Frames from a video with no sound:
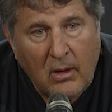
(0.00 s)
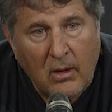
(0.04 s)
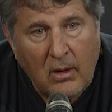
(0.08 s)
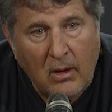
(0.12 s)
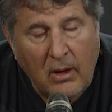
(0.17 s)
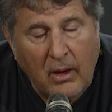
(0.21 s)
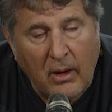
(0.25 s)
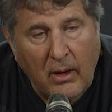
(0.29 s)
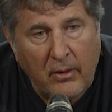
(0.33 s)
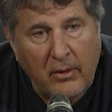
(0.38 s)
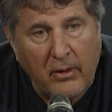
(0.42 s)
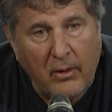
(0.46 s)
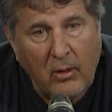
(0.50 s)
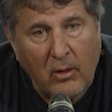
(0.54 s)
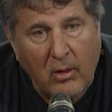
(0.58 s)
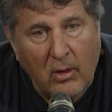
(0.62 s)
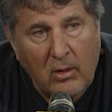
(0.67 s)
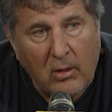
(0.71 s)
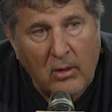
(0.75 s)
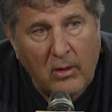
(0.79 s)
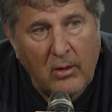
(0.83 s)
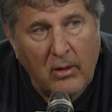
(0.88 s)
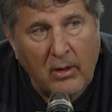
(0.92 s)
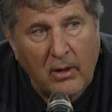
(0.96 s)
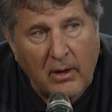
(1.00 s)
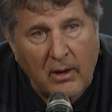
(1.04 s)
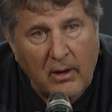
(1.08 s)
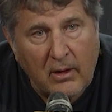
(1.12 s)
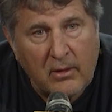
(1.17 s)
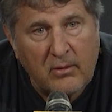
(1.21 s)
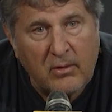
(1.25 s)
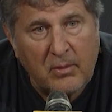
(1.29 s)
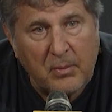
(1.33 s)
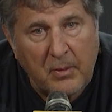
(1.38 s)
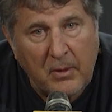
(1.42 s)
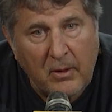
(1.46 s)
They're all learning
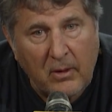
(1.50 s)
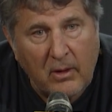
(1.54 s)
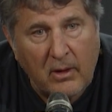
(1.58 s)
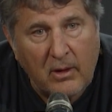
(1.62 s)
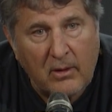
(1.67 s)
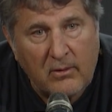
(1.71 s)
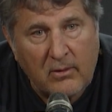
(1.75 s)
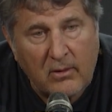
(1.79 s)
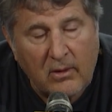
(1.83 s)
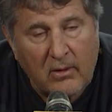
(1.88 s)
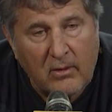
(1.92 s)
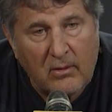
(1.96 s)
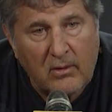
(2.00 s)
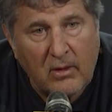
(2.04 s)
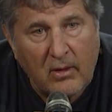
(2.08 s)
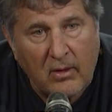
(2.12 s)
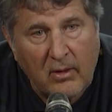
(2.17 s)
experiences.